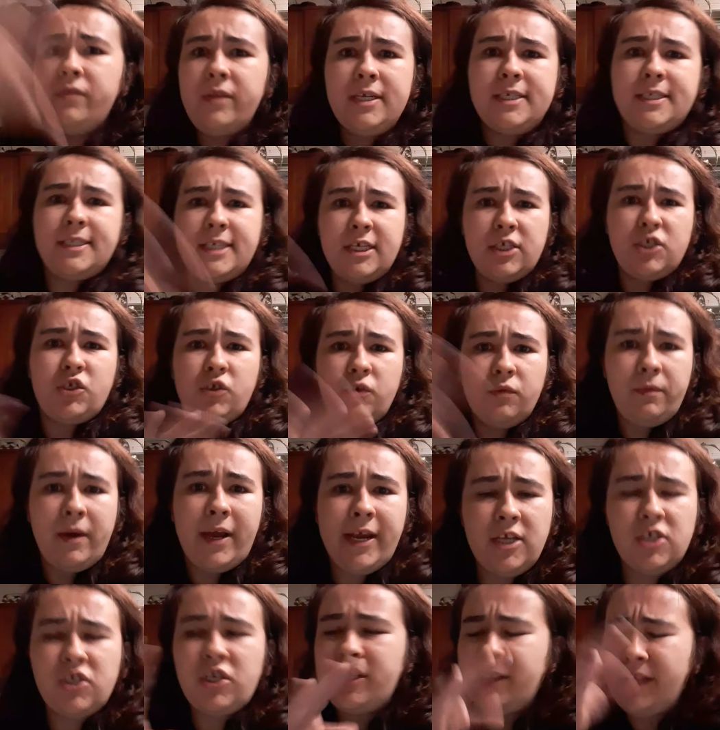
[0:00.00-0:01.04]
this
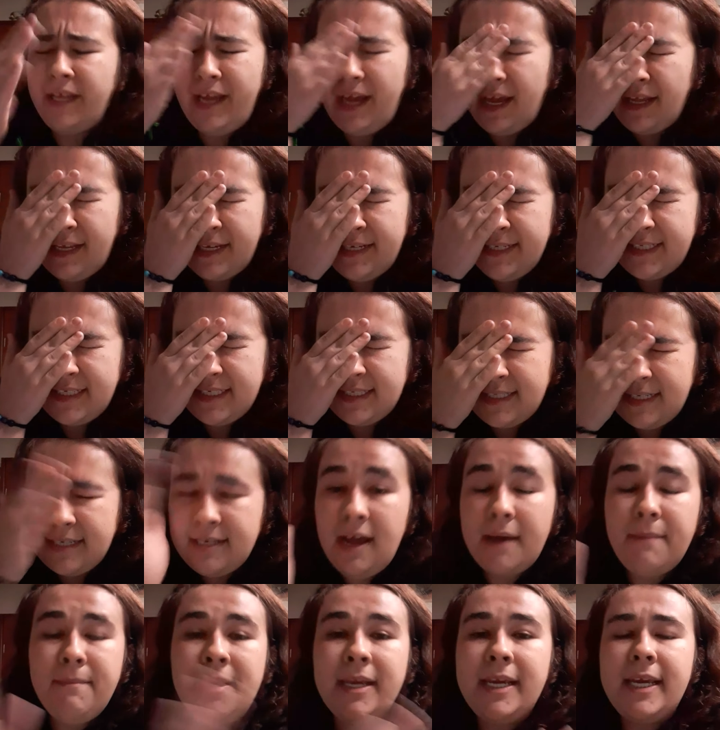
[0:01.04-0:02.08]
situation, like, it does
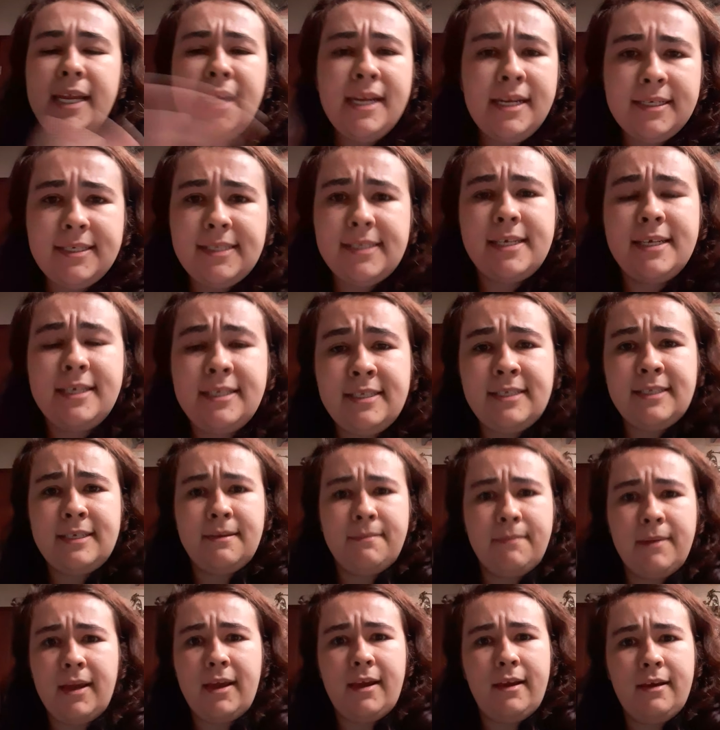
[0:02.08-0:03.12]
not make any sense to
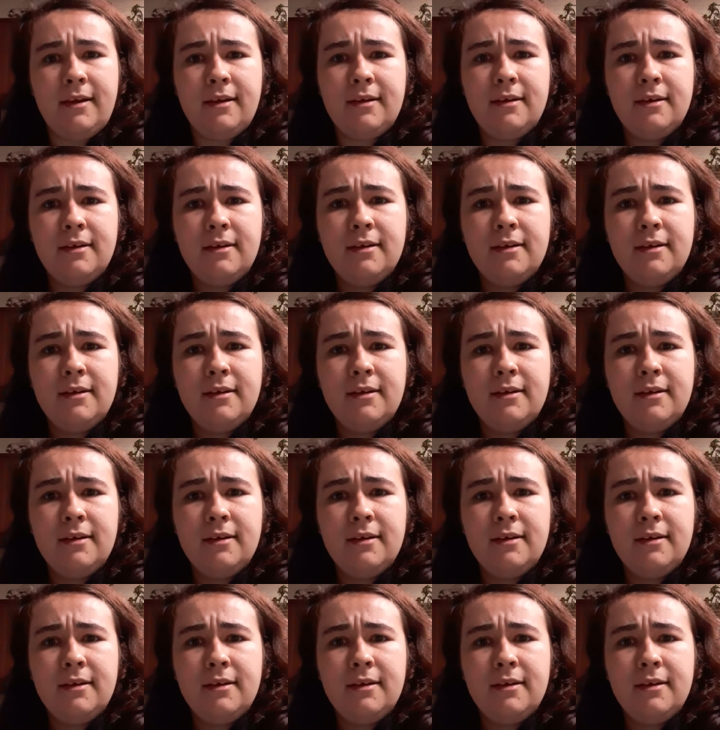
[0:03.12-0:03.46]
me.